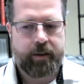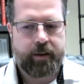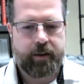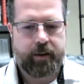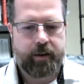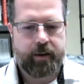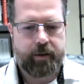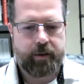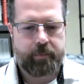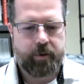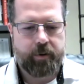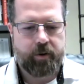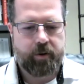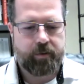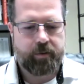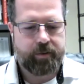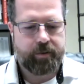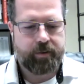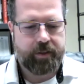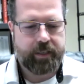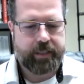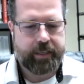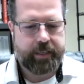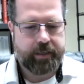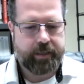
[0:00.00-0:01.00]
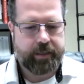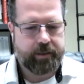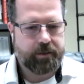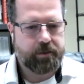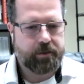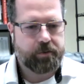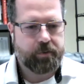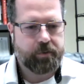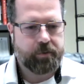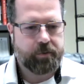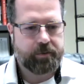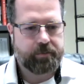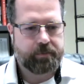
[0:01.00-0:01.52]
Over the
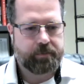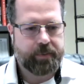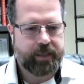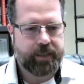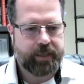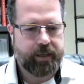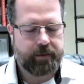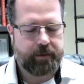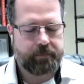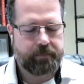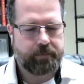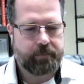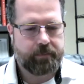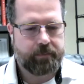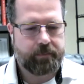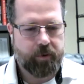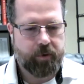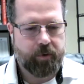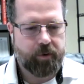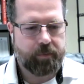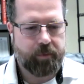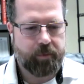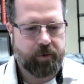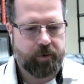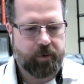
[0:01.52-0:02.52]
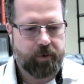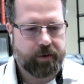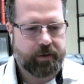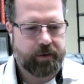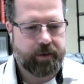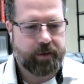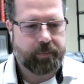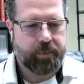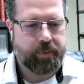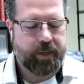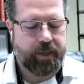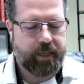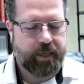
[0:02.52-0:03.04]
years, we've become more and more
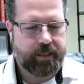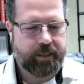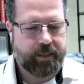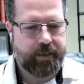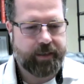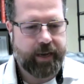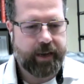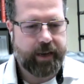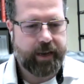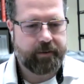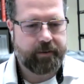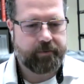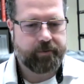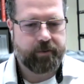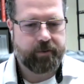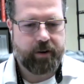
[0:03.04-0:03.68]
complex and added